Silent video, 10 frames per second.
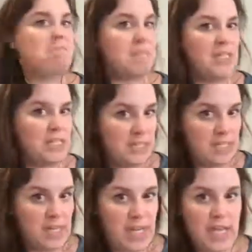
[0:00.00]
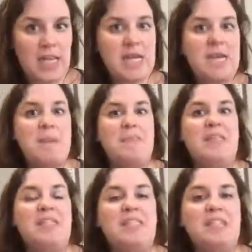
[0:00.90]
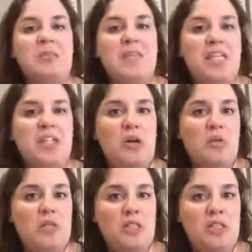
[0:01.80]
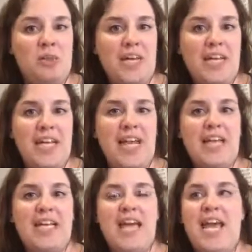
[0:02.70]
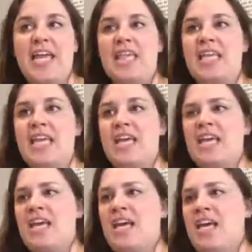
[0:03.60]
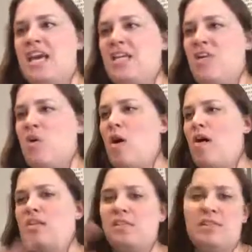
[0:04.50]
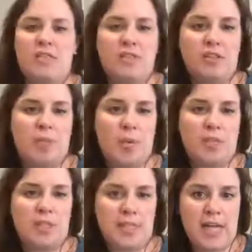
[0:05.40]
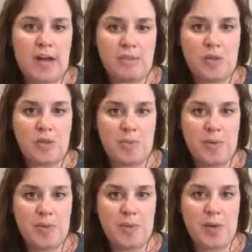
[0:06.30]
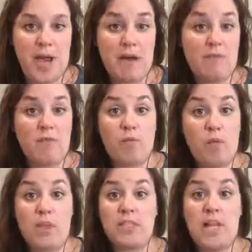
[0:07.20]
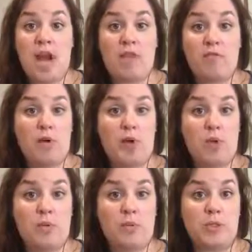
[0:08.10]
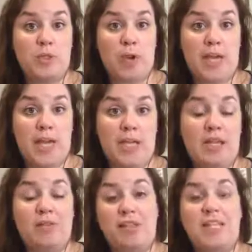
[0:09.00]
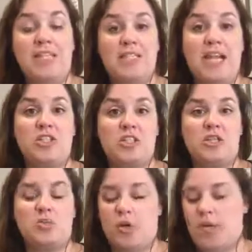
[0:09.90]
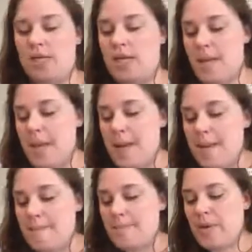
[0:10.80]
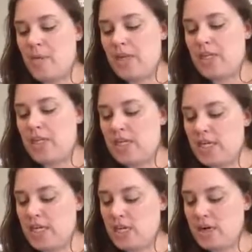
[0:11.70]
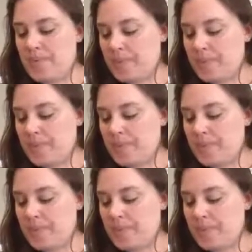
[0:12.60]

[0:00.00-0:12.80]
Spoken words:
isn't Sunday, but this is when they chose to do it, and all this stuff was supposed to stop so that people would have one day off where no one was working. The intentions were good, but I want you to hear